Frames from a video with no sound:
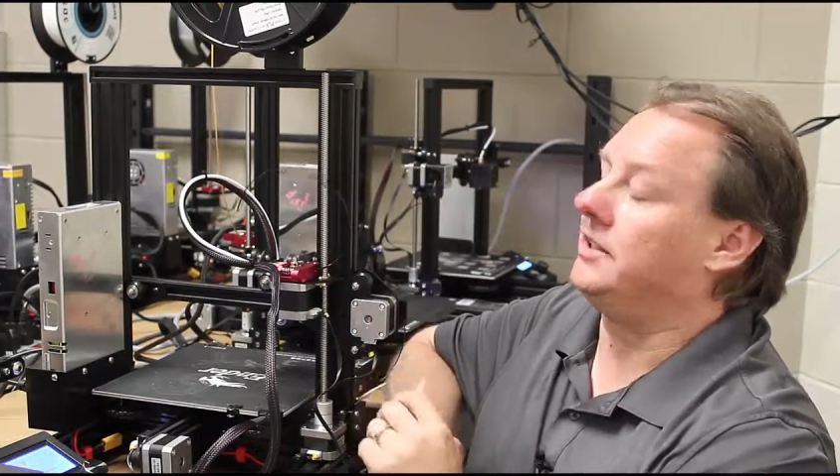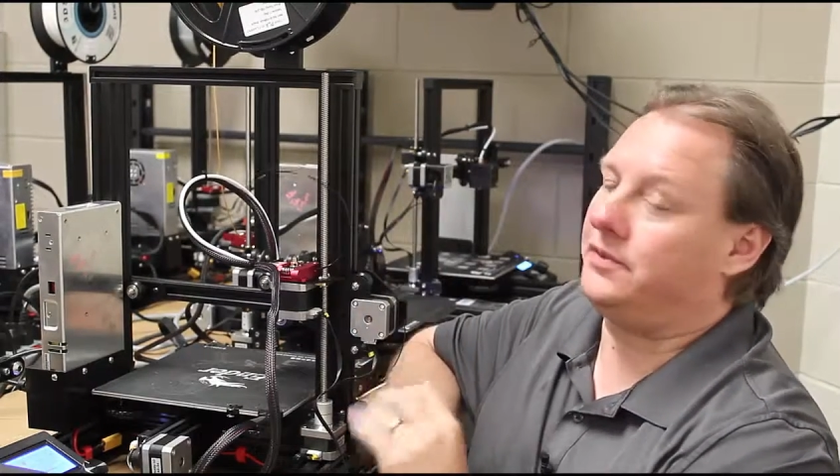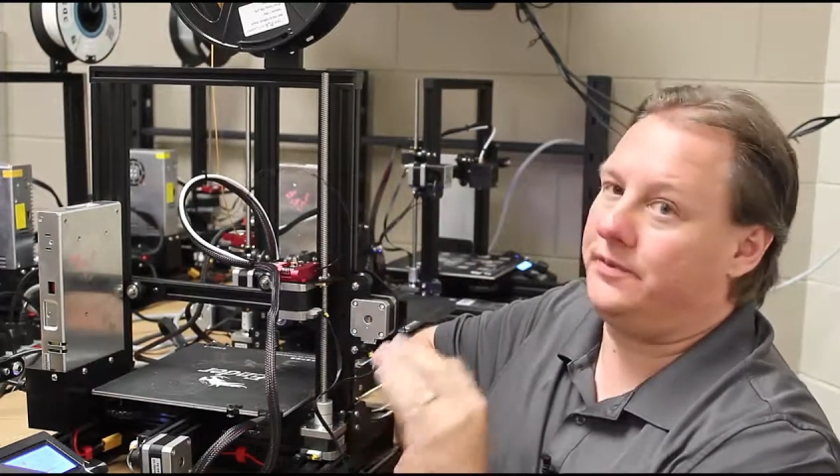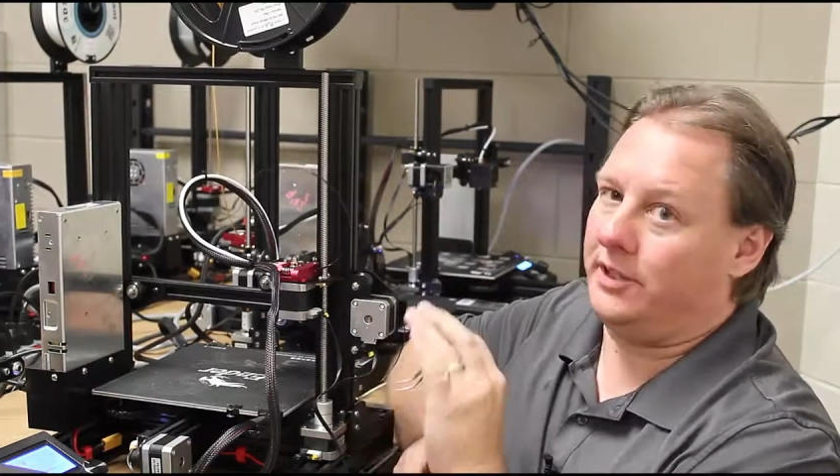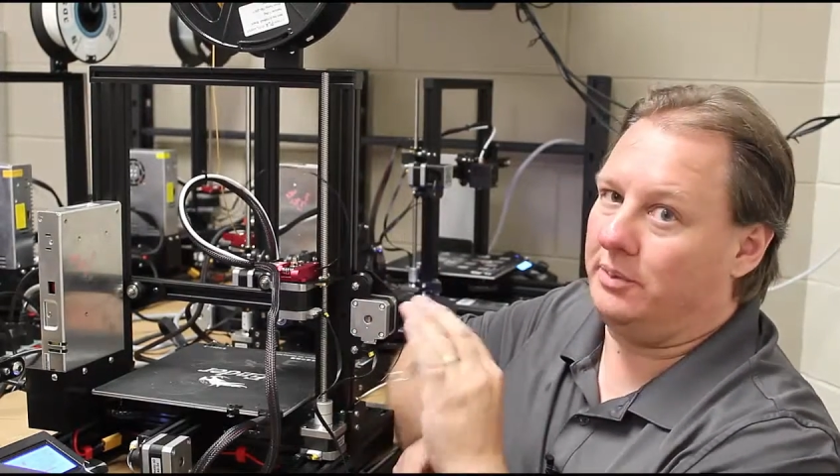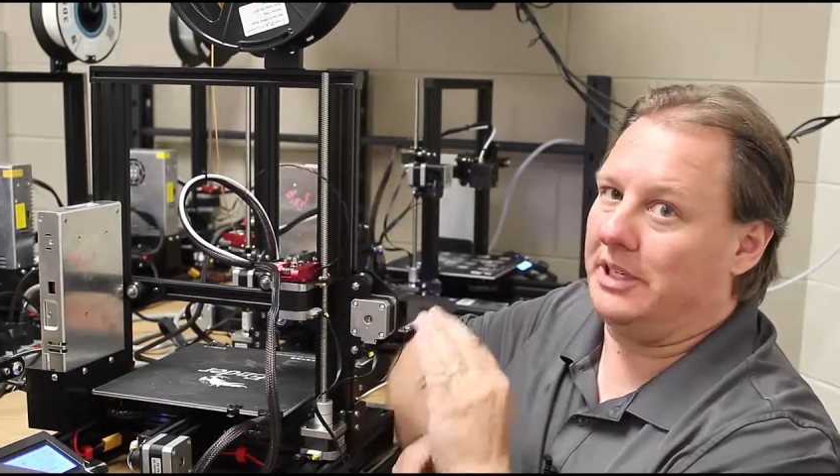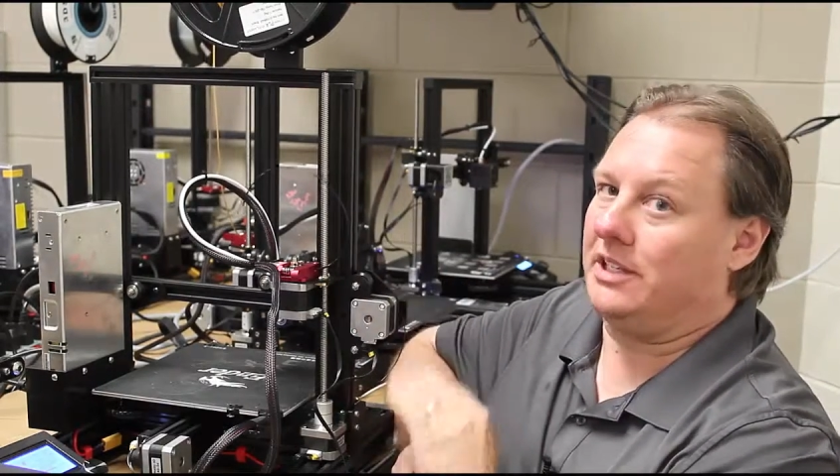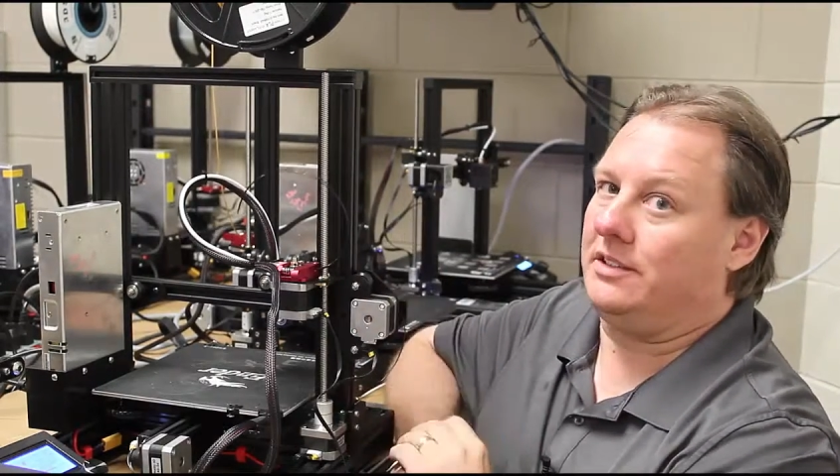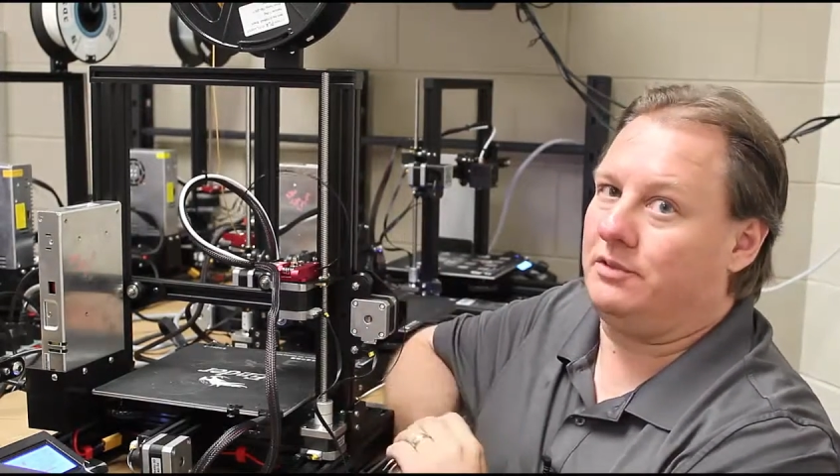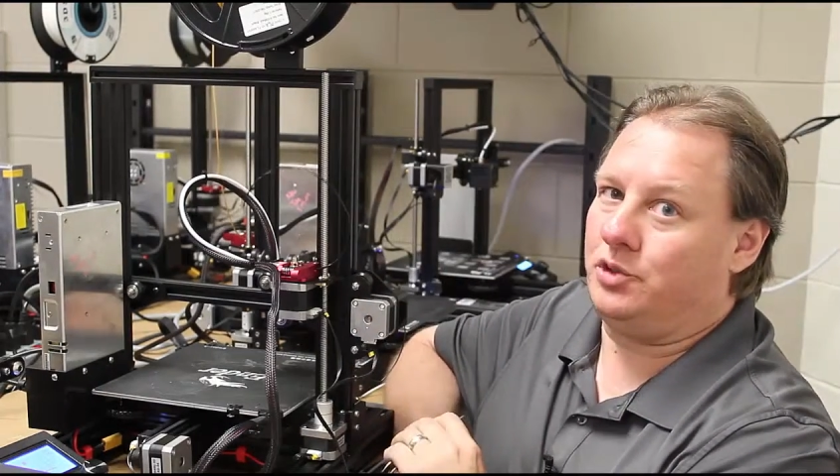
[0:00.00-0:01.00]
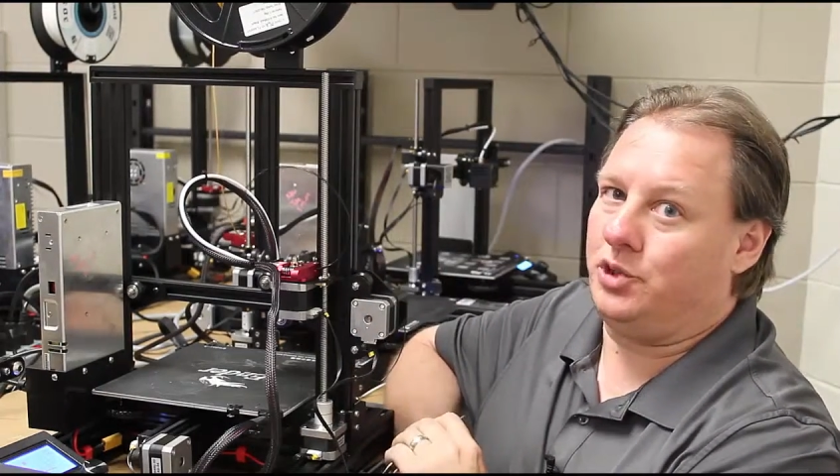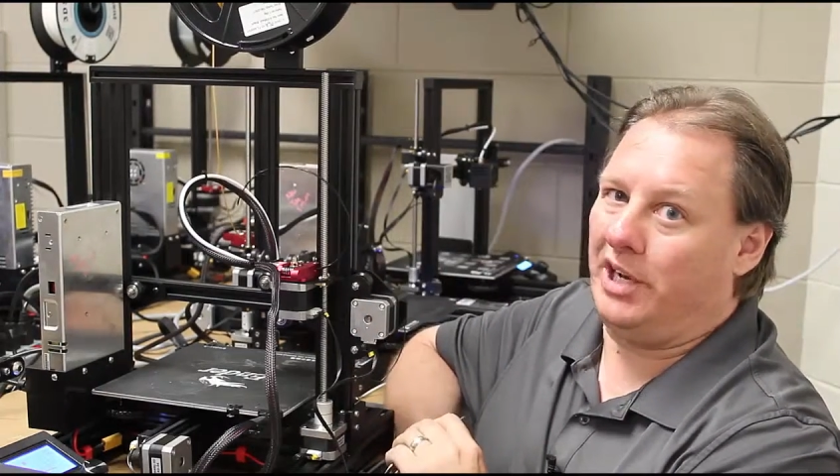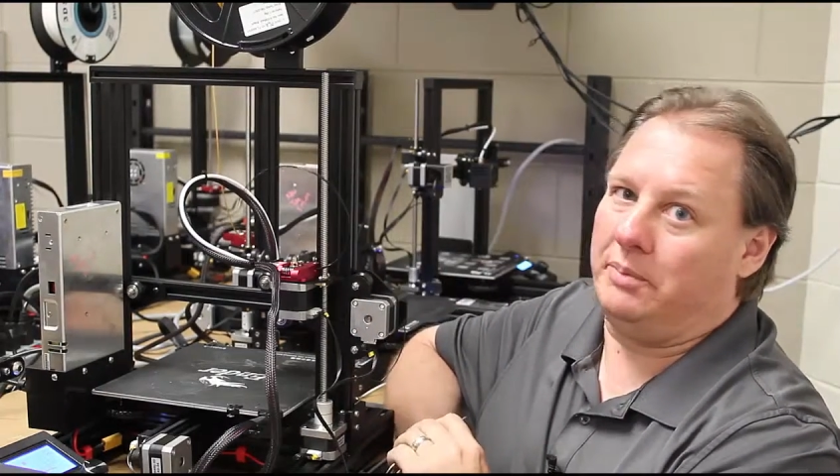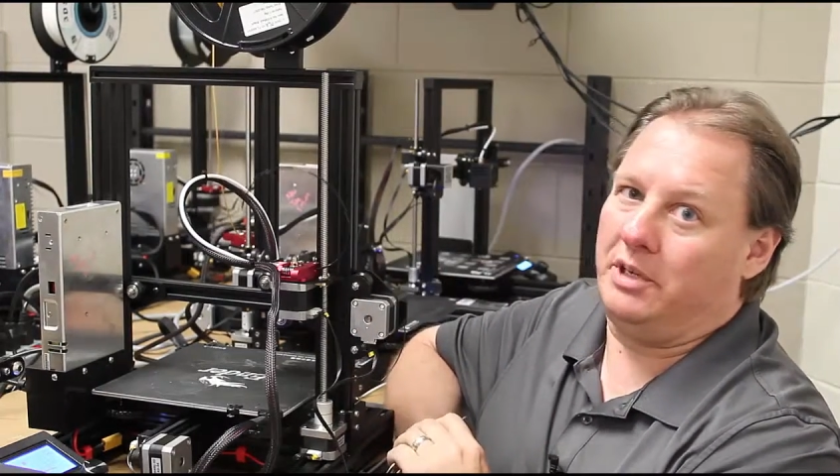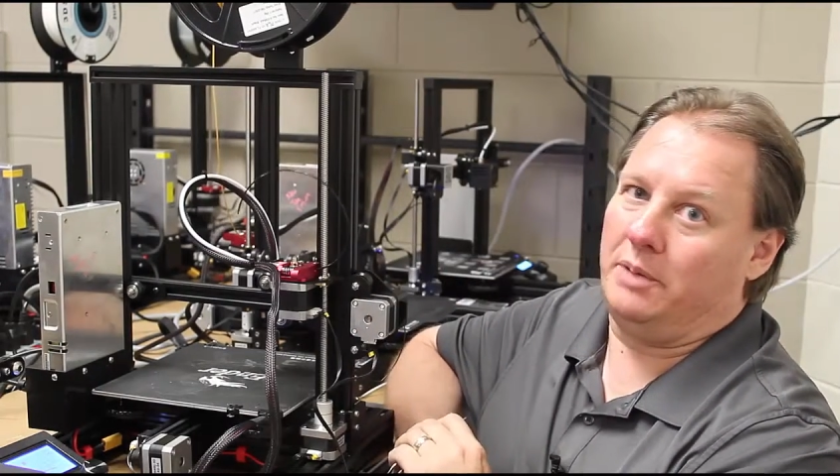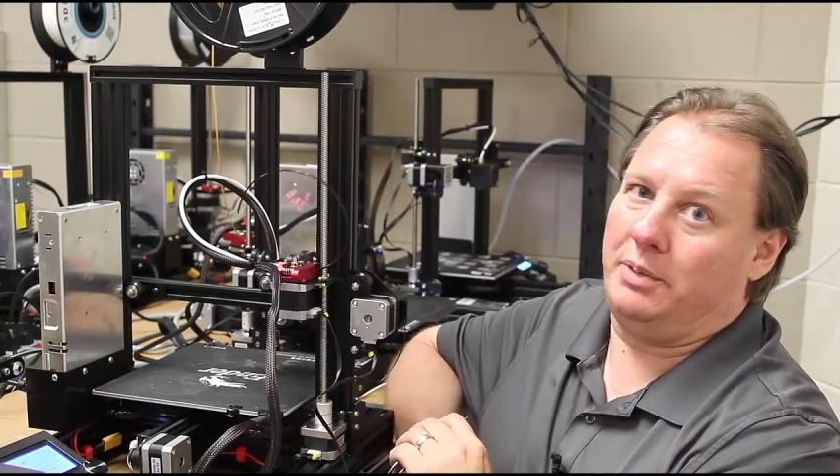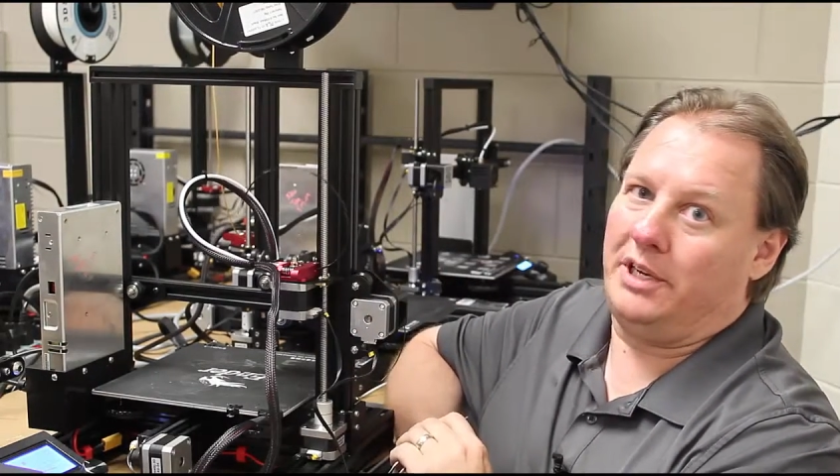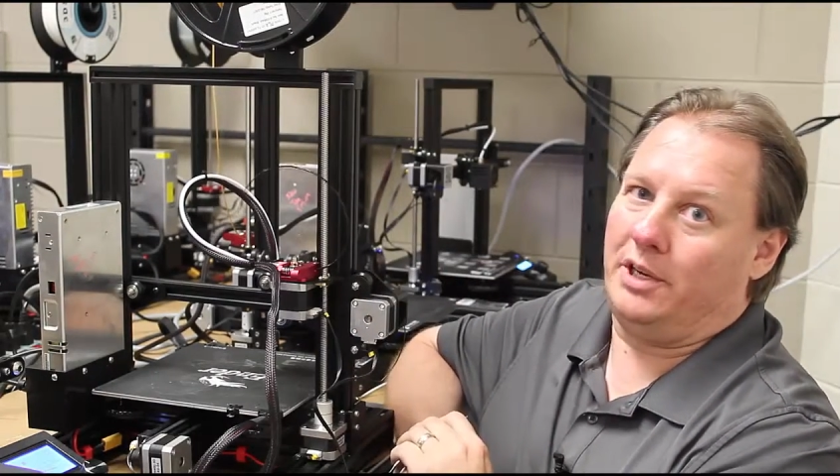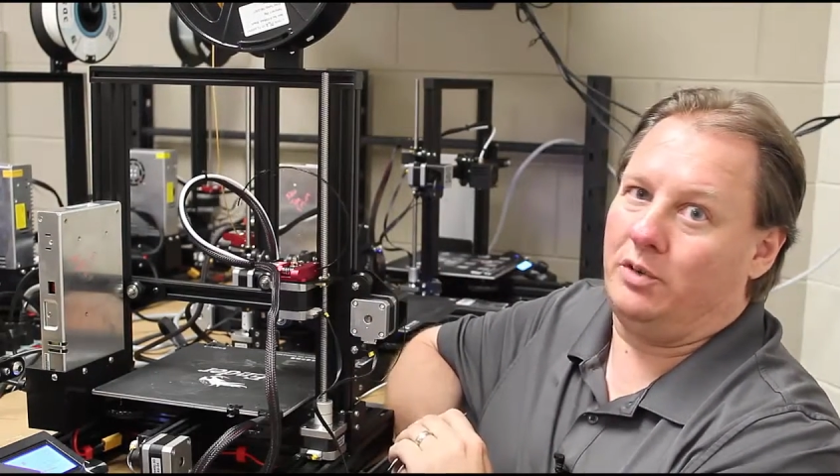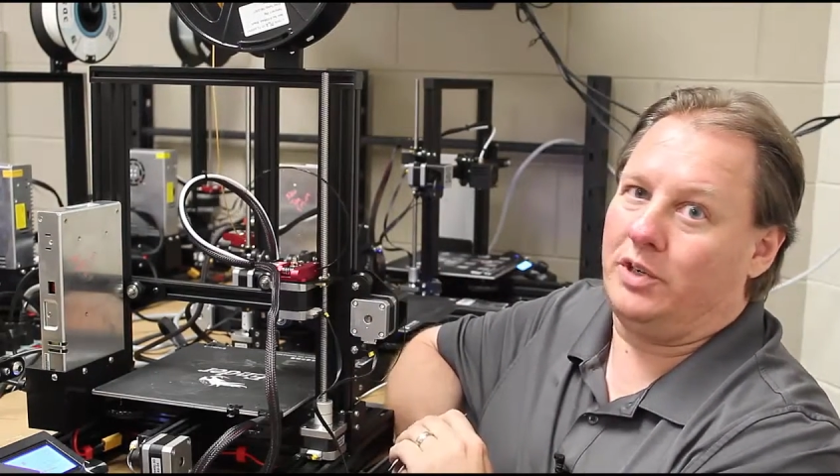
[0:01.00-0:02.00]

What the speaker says: gets filament jammed up in